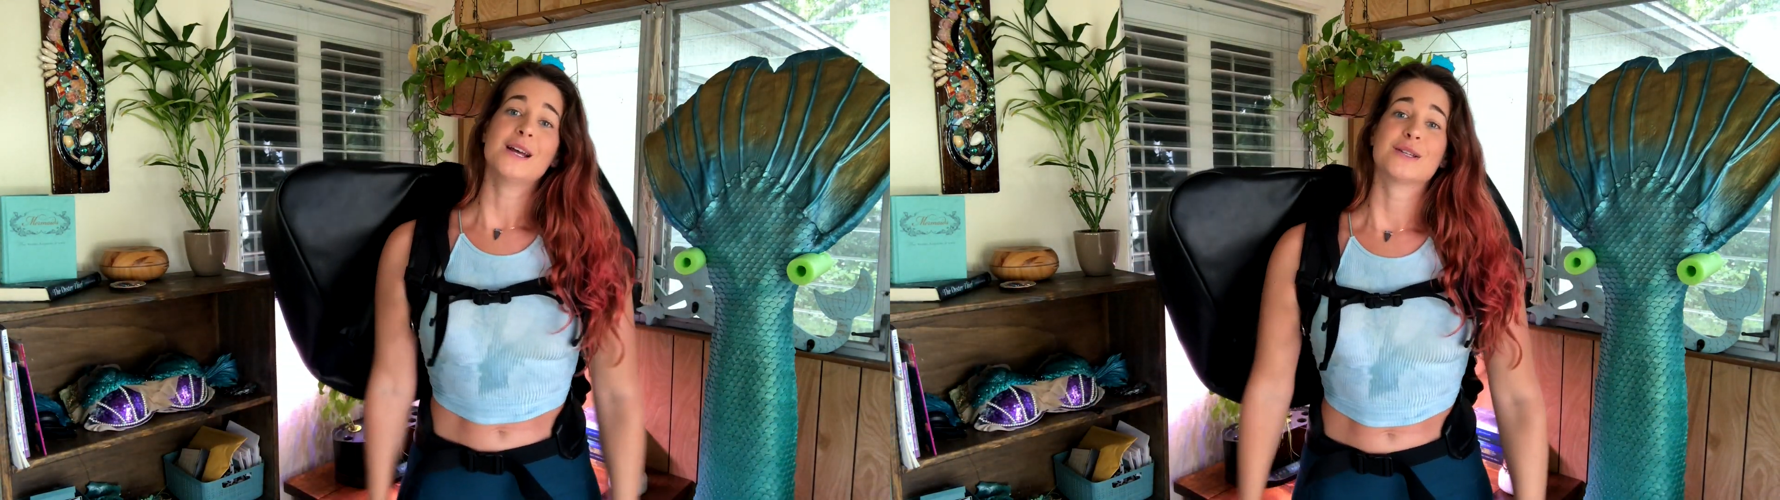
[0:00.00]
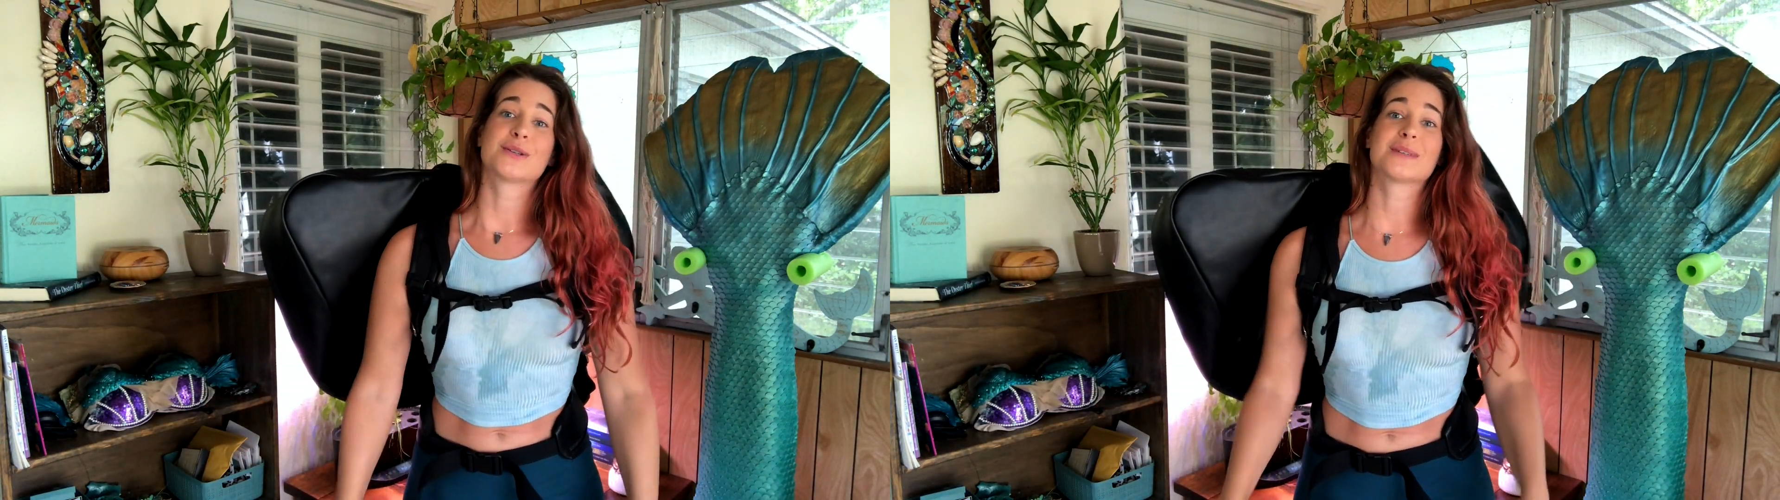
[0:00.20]

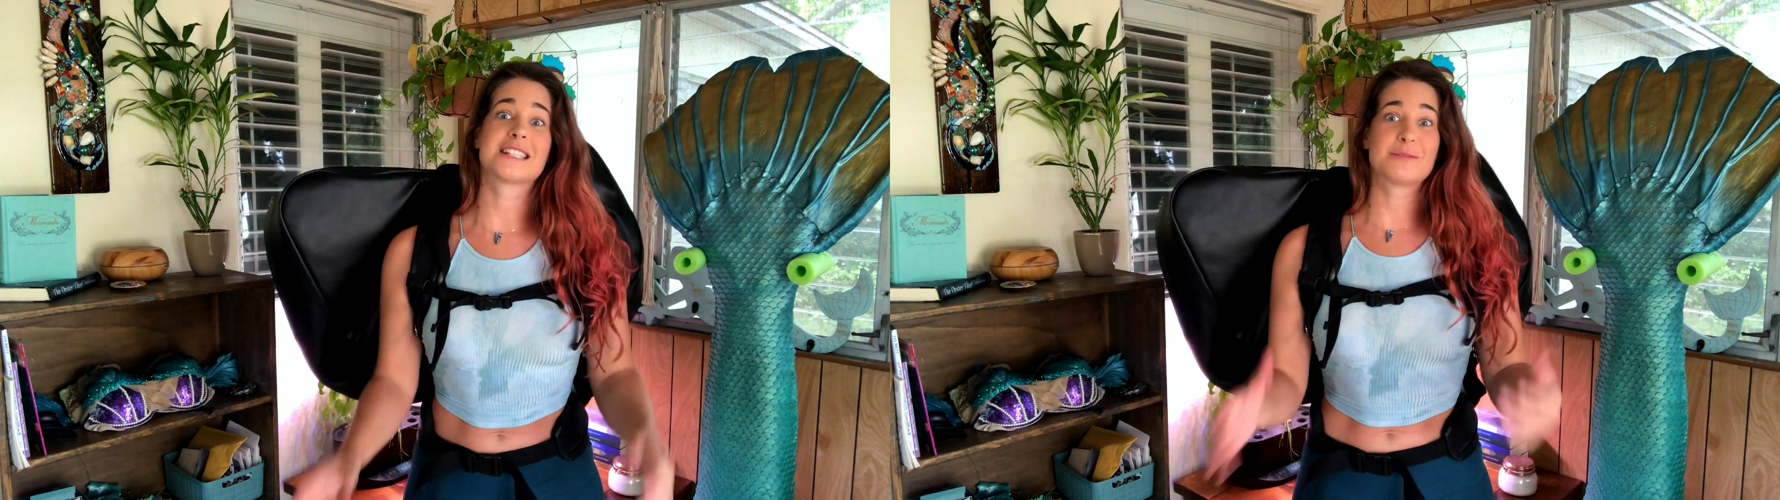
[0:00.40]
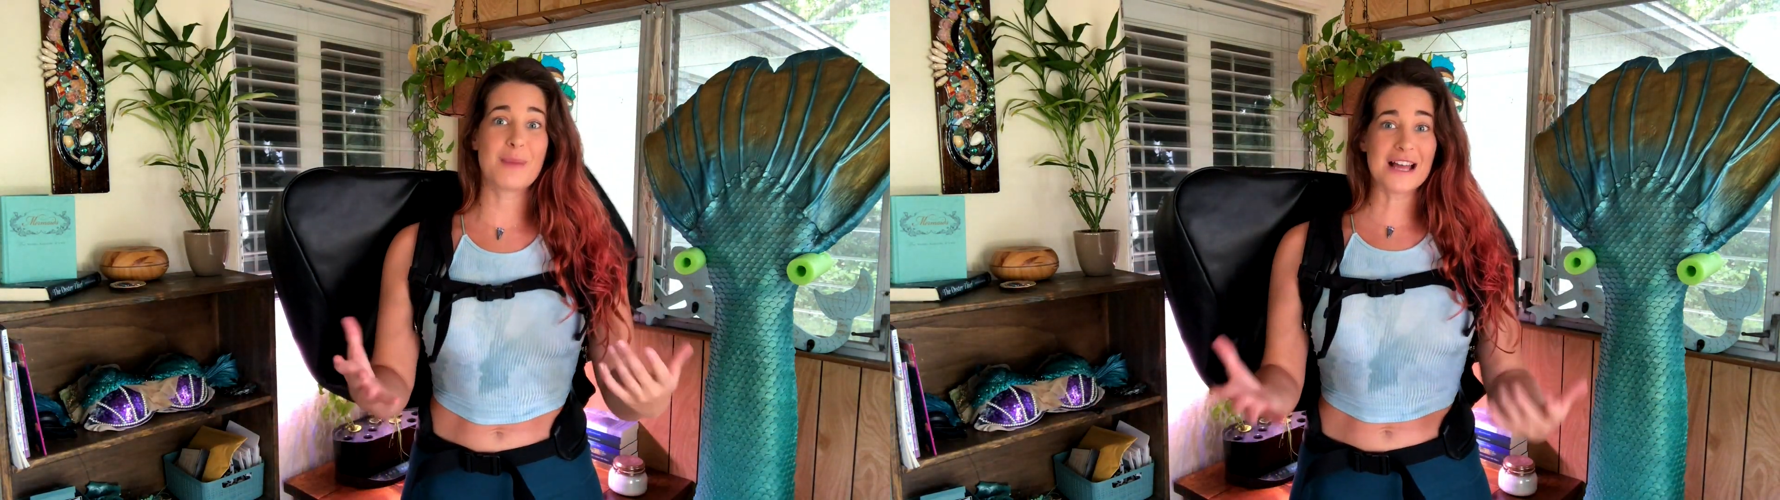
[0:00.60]
So
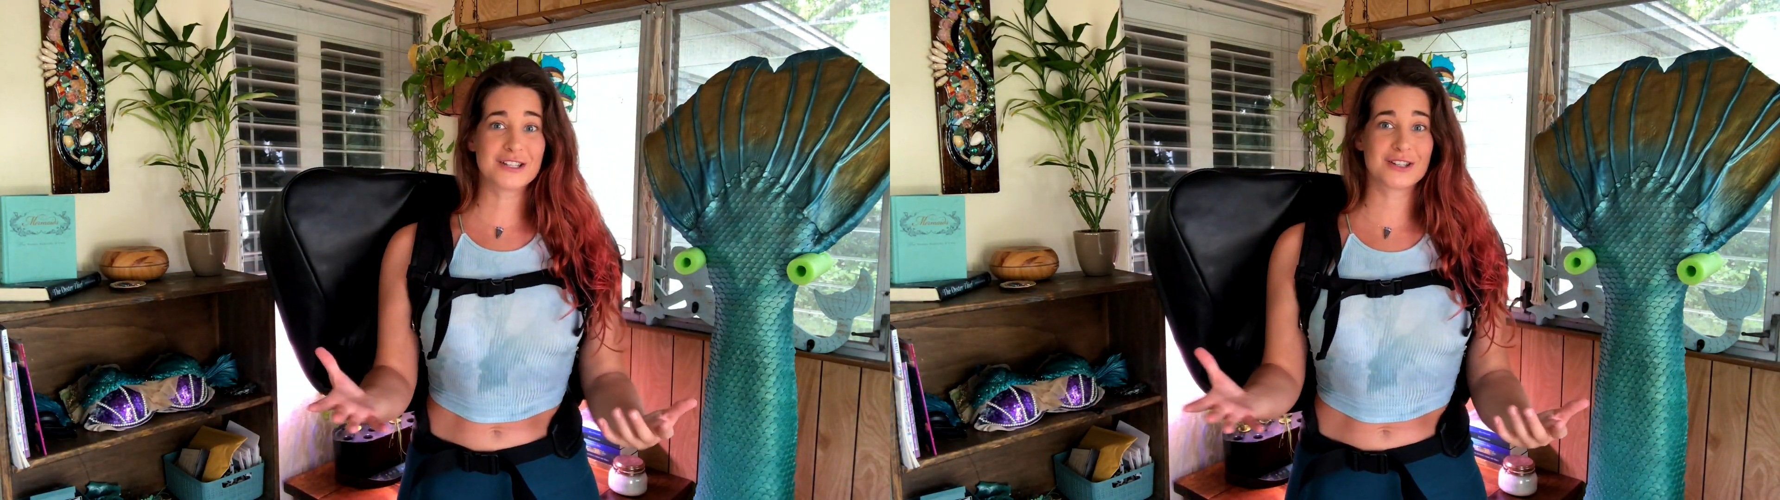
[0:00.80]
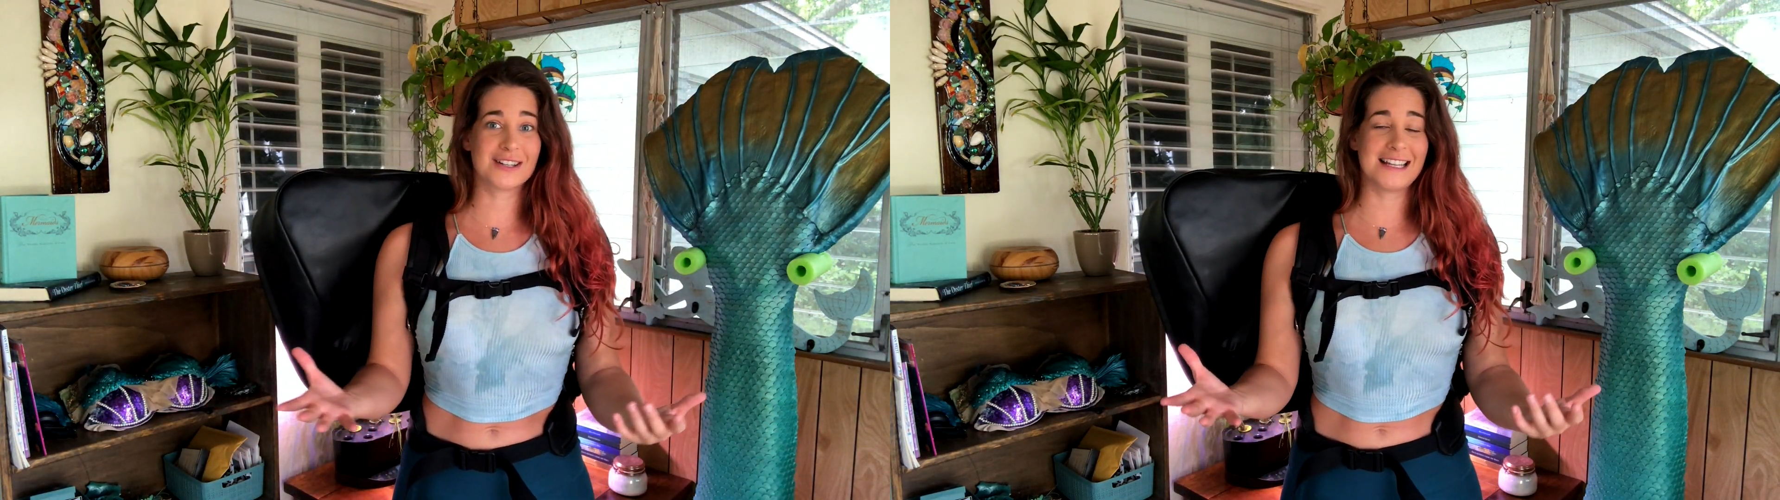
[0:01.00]

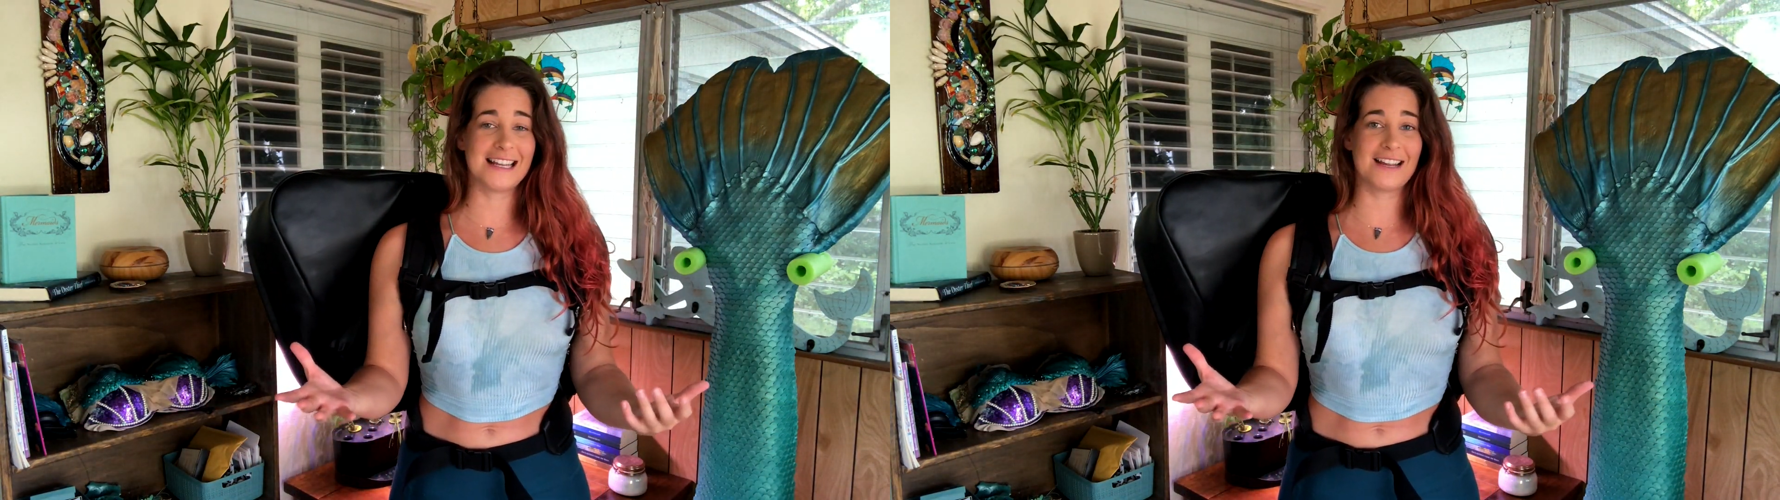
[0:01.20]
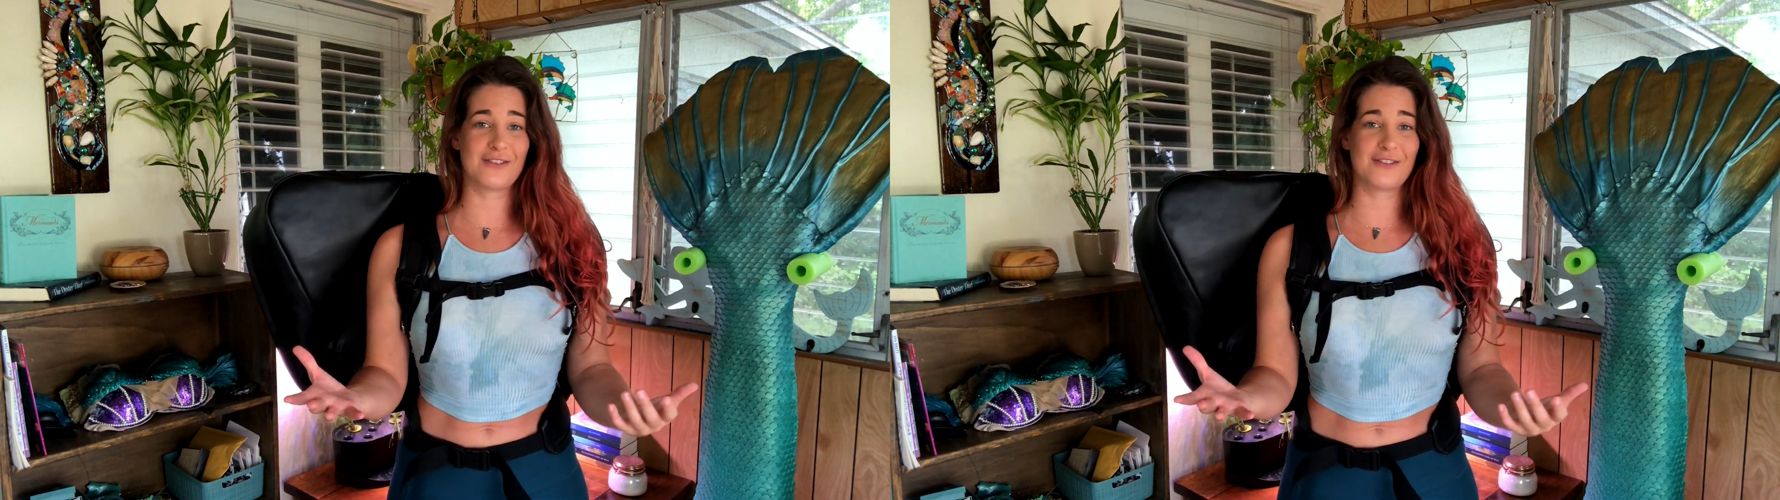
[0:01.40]
especially